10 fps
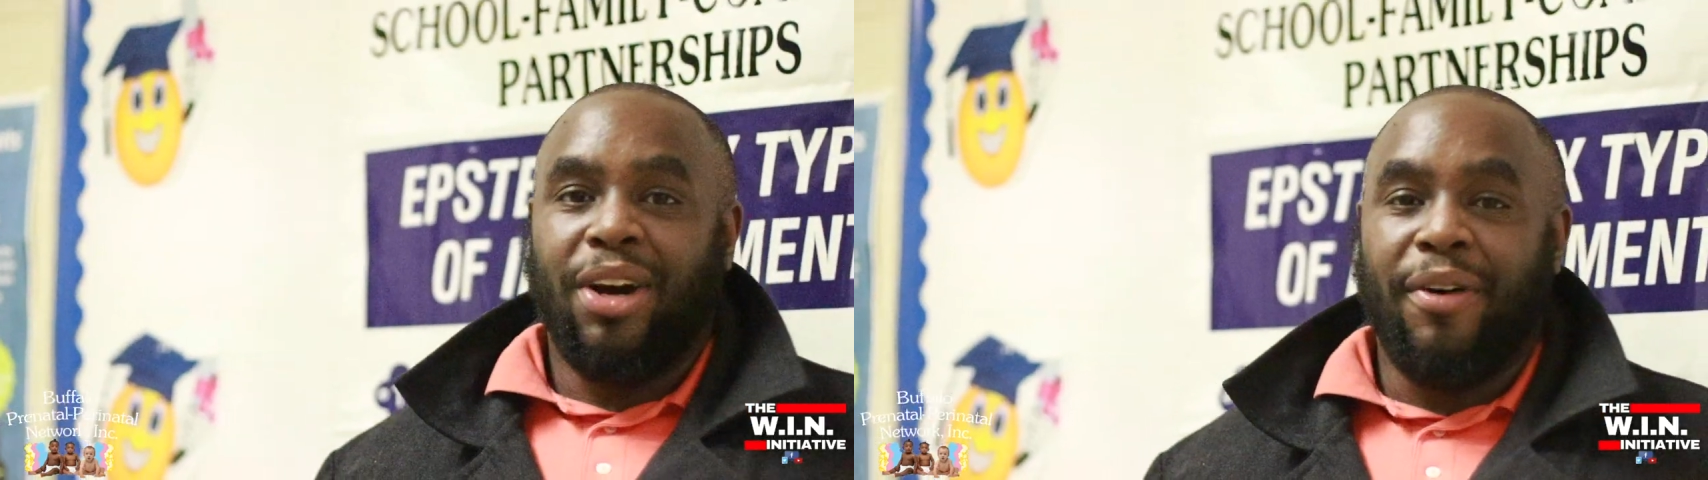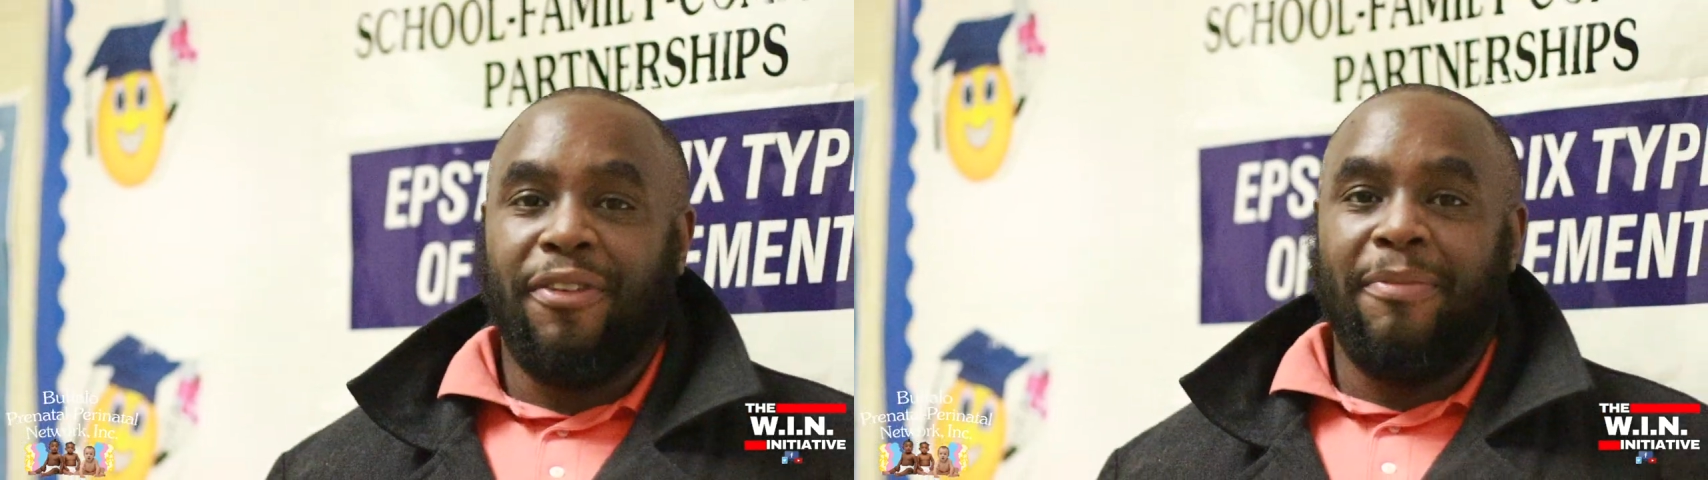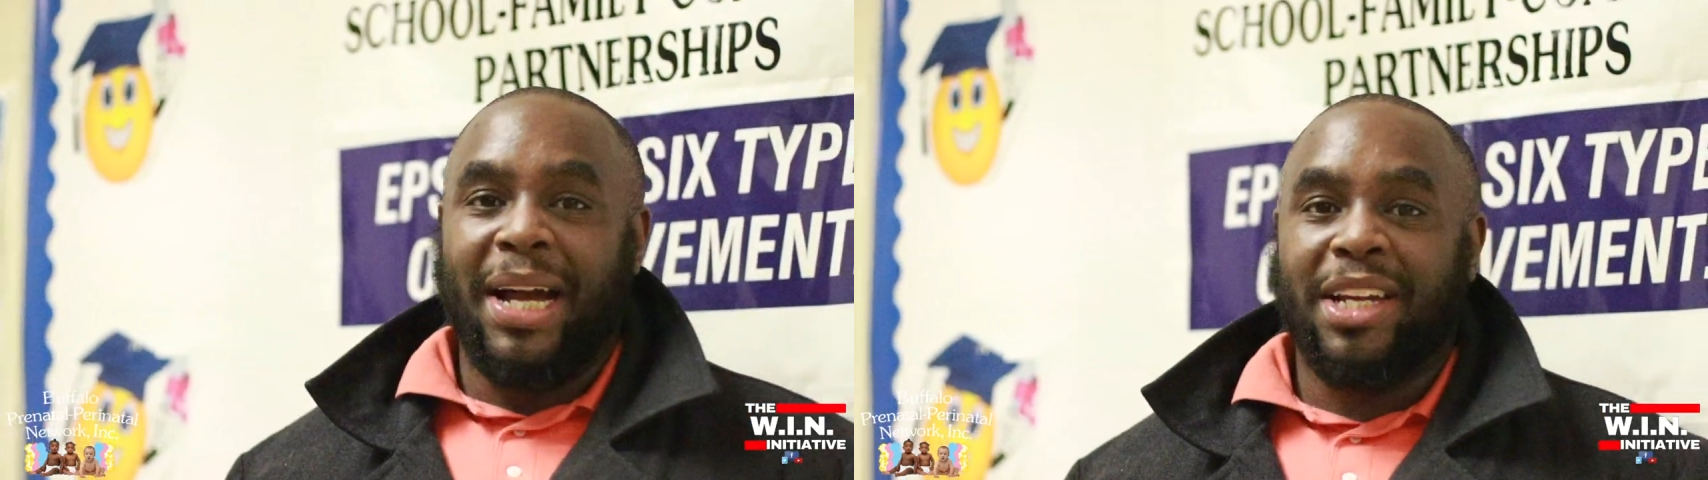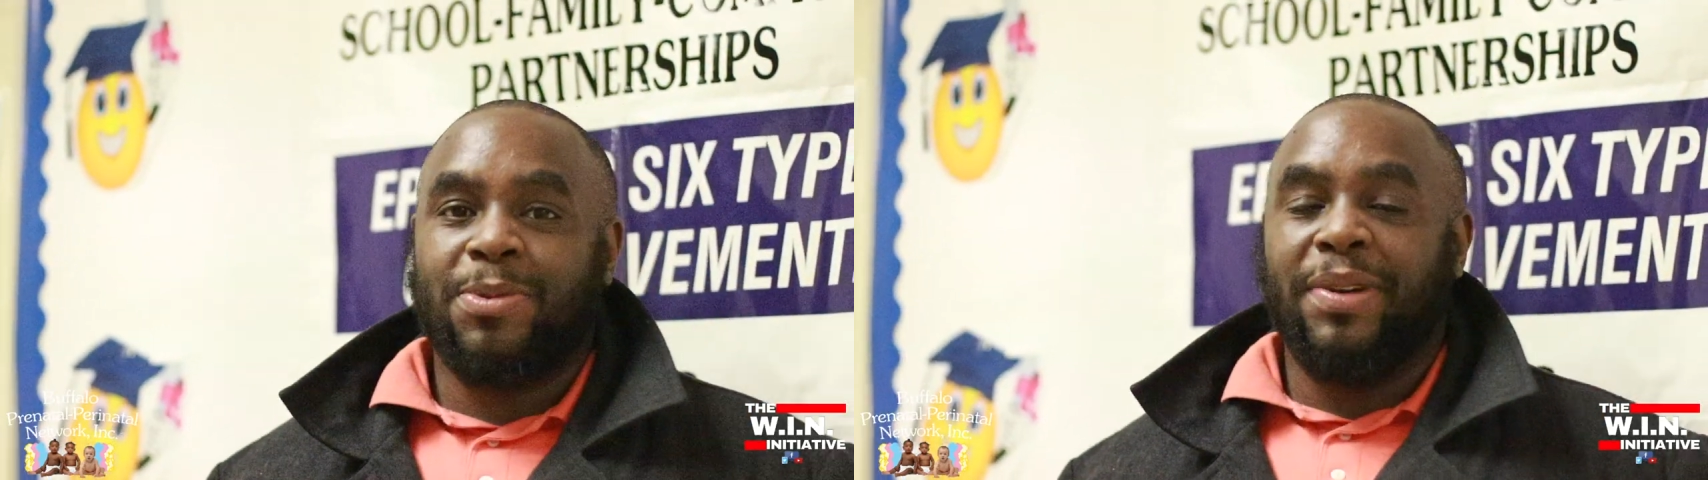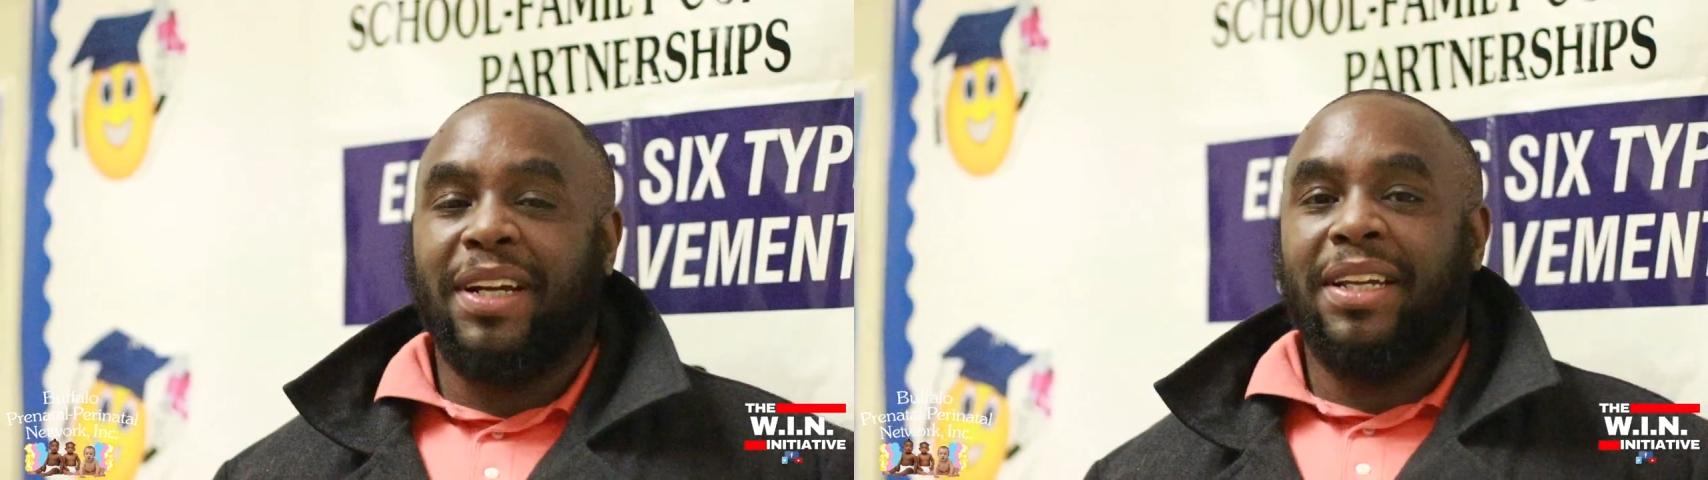off of my
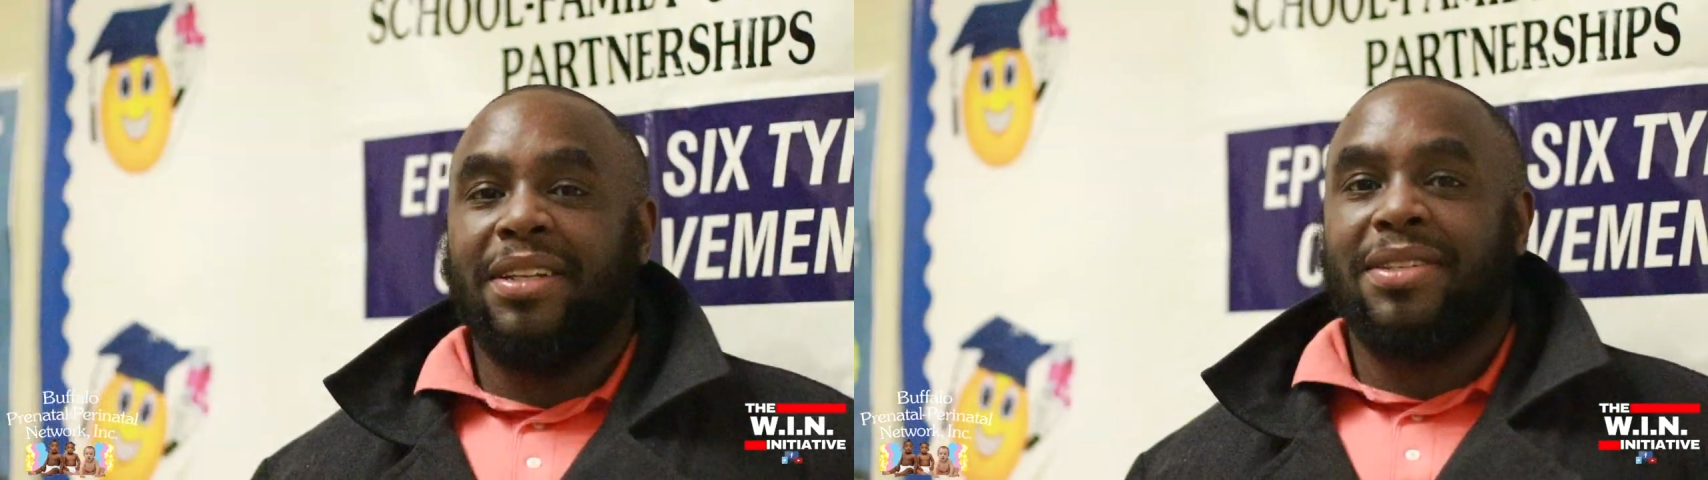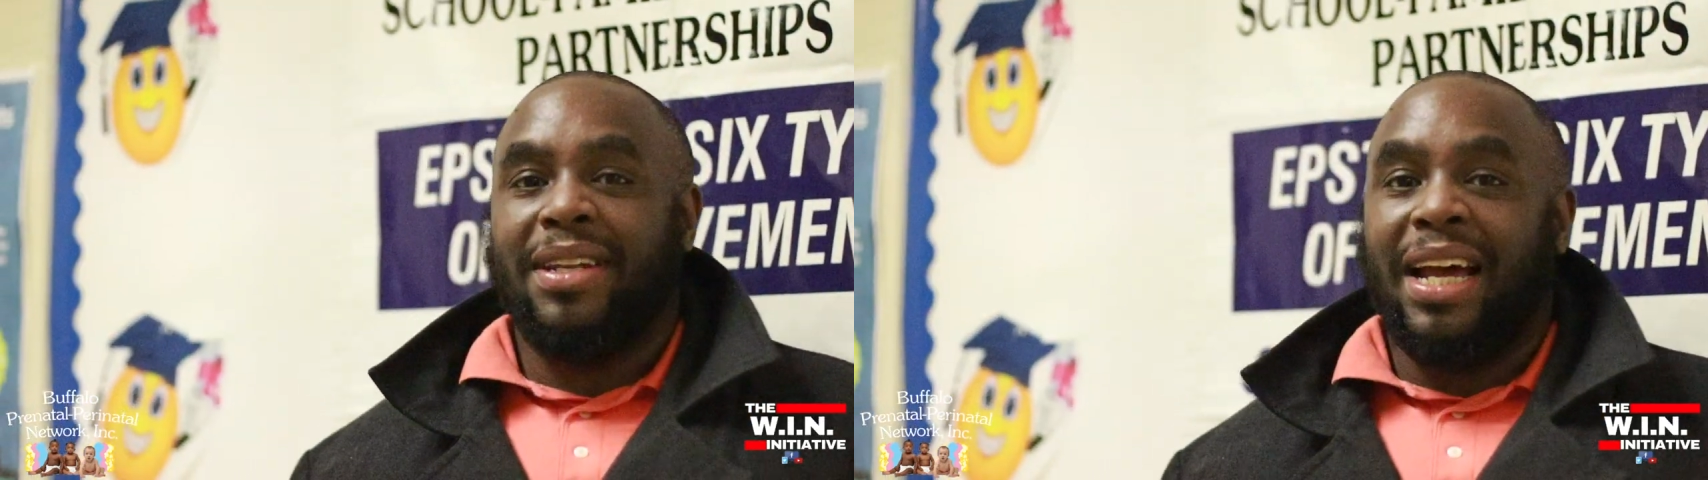experience,